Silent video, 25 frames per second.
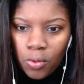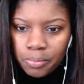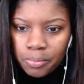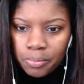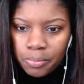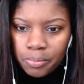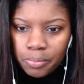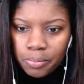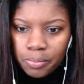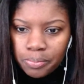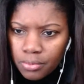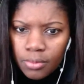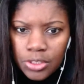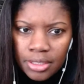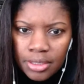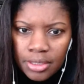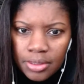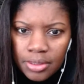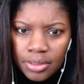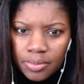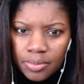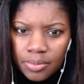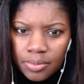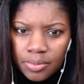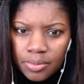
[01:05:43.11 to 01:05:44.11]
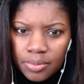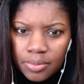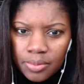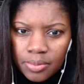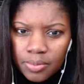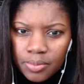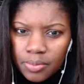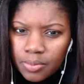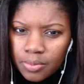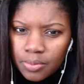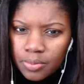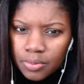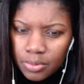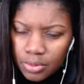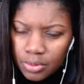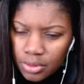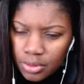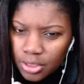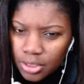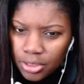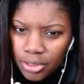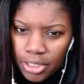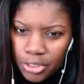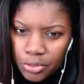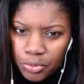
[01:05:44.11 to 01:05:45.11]
to see,
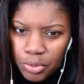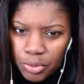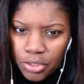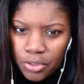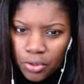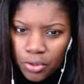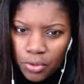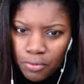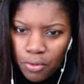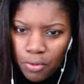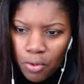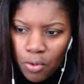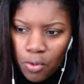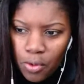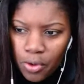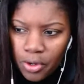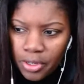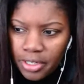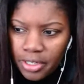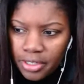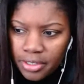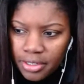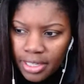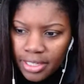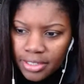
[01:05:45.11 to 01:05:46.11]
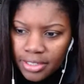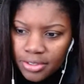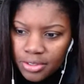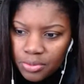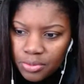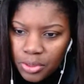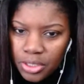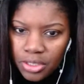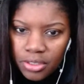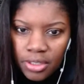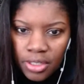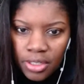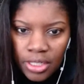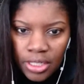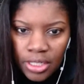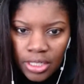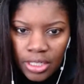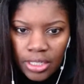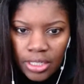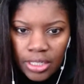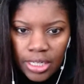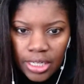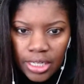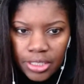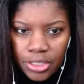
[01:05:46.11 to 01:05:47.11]
as we go forward and as we
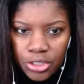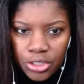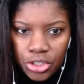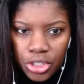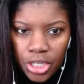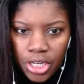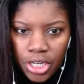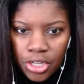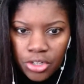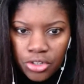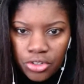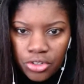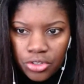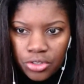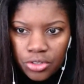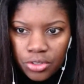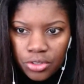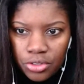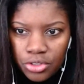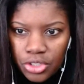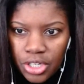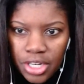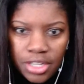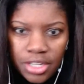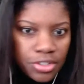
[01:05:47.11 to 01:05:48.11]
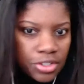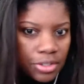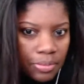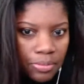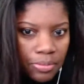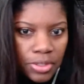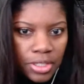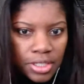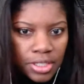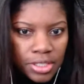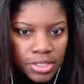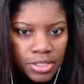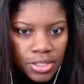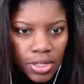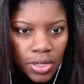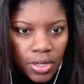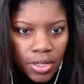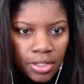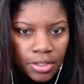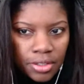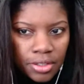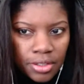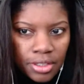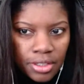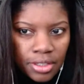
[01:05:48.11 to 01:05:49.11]
kind of change some things
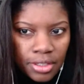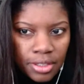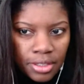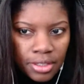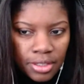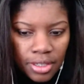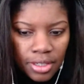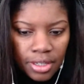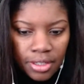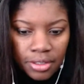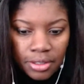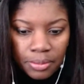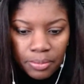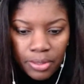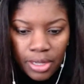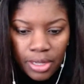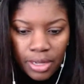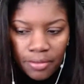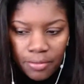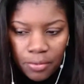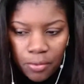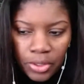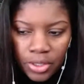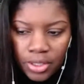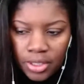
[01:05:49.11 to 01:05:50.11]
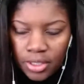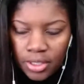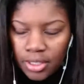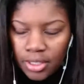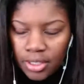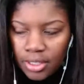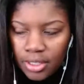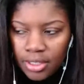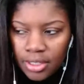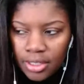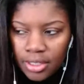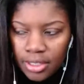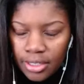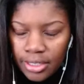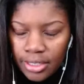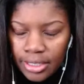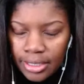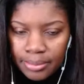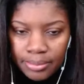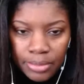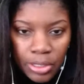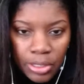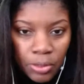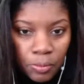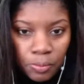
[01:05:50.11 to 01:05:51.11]
on the platform.
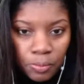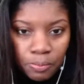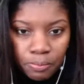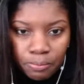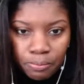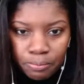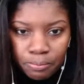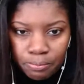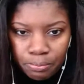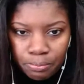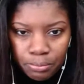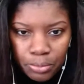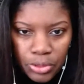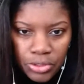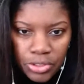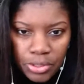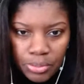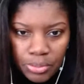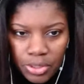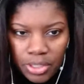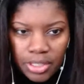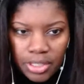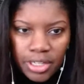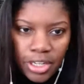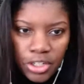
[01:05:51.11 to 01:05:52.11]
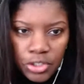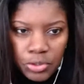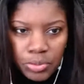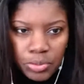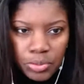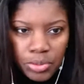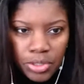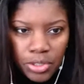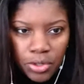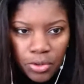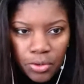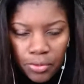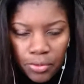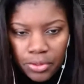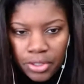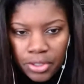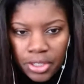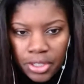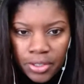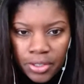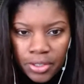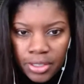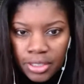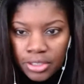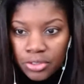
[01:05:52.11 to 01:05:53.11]
I'll put some engagement over there,
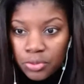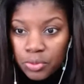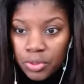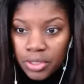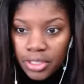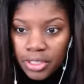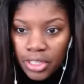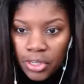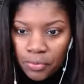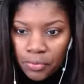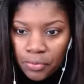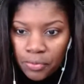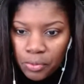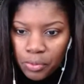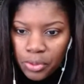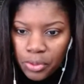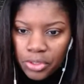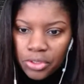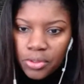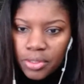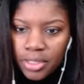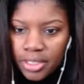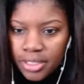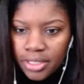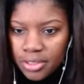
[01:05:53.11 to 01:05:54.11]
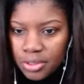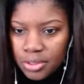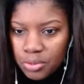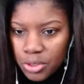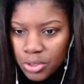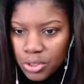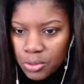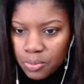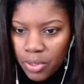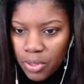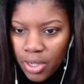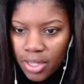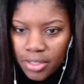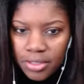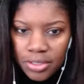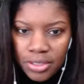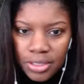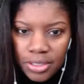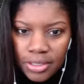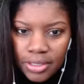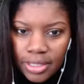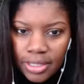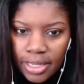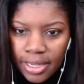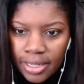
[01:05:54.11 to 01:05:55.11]
and it's really helpful when you guys respond to
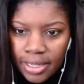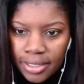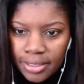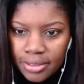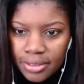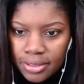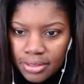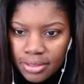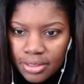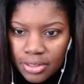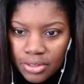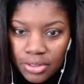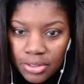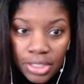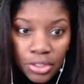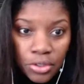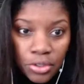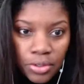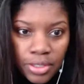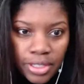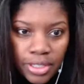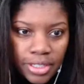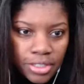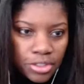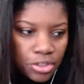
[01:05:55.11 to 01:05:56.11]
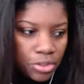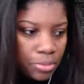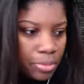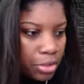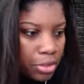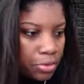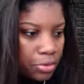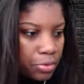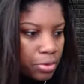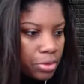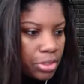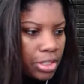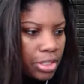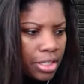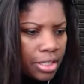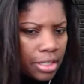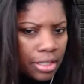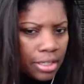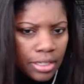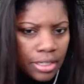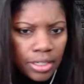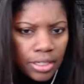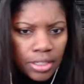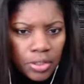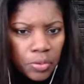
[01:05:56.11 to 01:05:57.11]
that. And thank you guys so much for taking
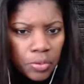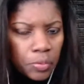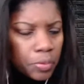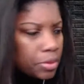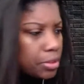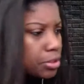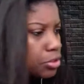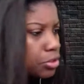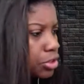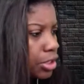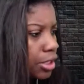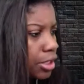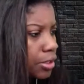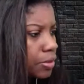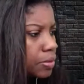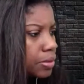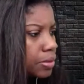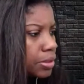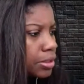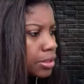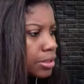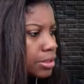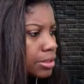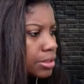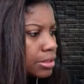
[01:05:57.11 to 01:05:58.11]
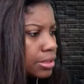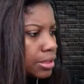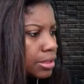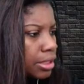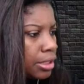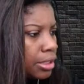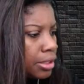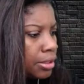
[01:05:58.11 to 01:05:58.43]
care with the Channelytics today.